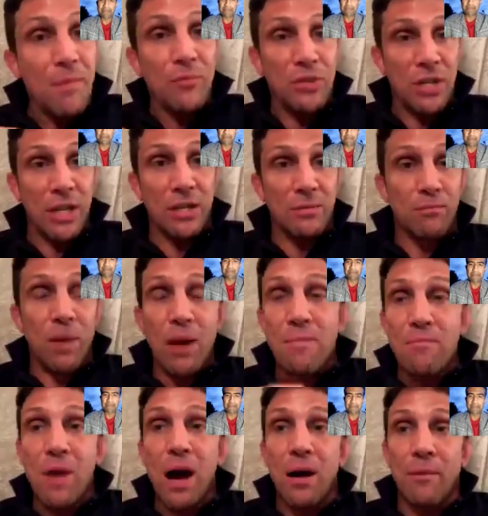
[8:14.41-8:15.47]
did. My
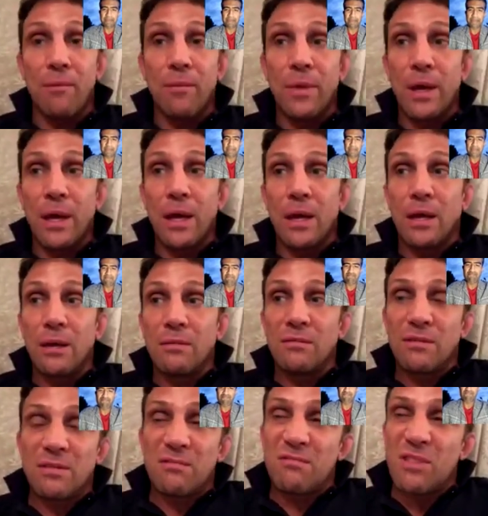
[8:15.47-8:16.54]
mum,
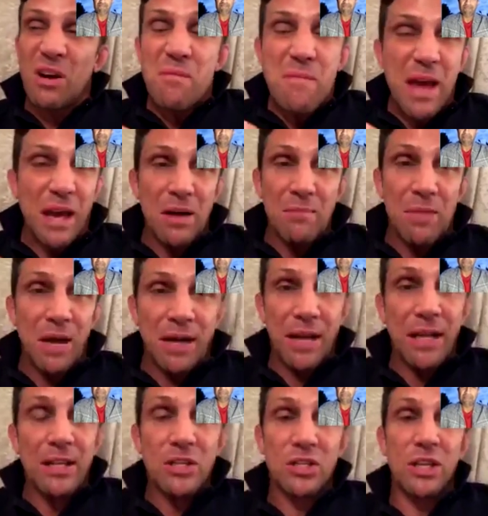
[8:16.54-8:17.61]
not mega
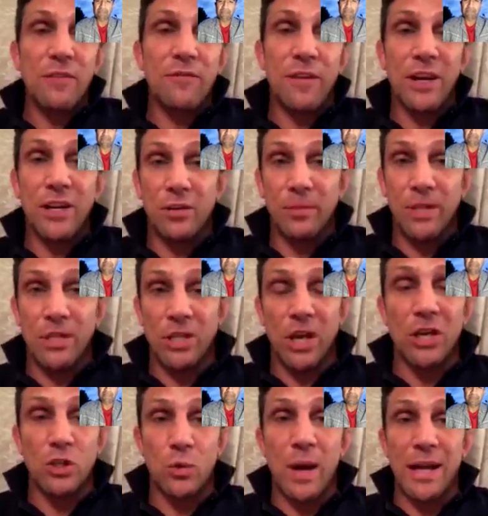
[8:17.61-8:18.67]
money, she funded me to go
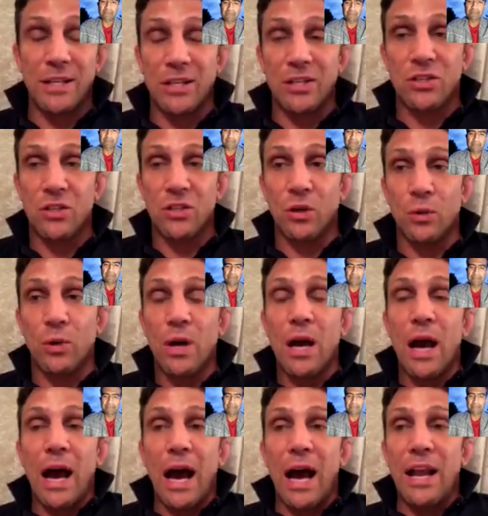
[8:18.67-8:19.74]
to acting school,
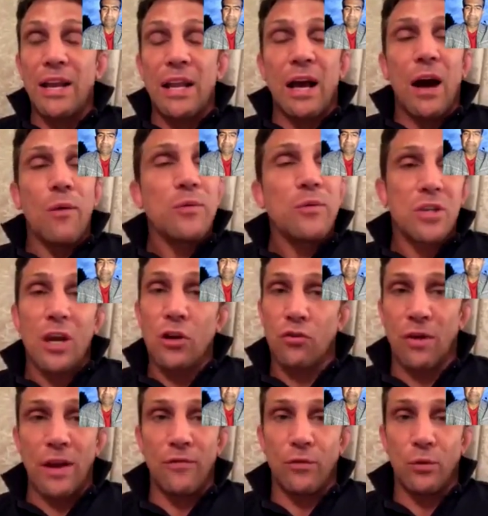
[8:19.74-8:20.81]
and I'm so
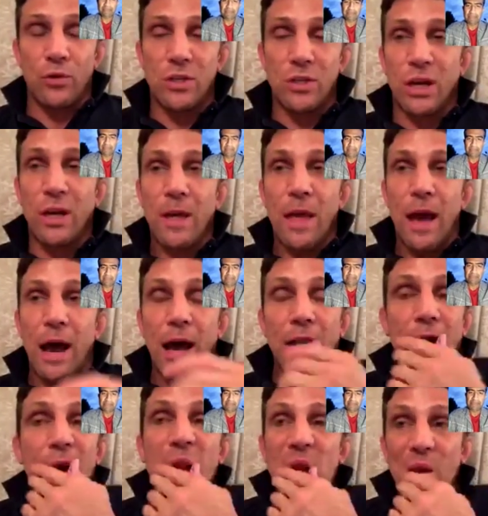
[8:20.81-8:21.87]
grateful to
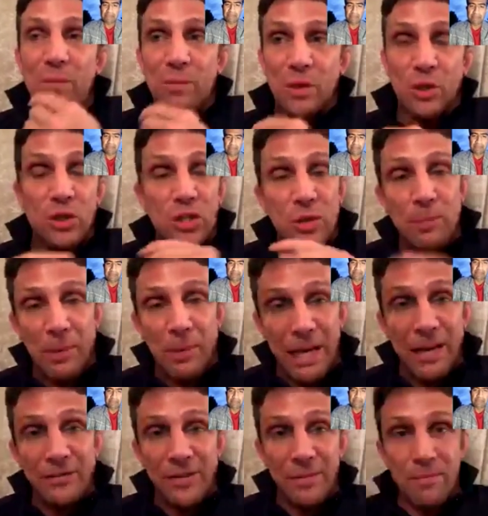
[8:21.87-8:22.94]
her. Because she
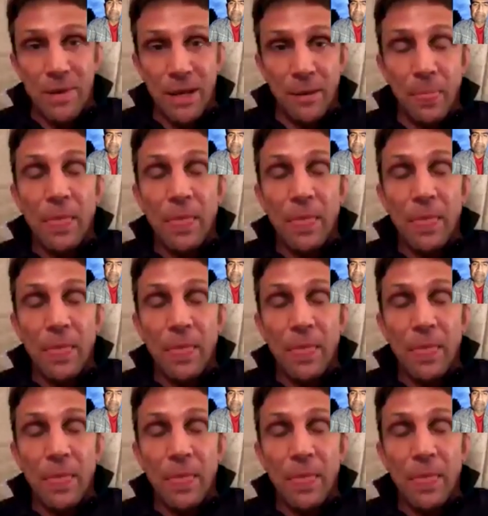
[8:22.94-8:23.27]
believed in me.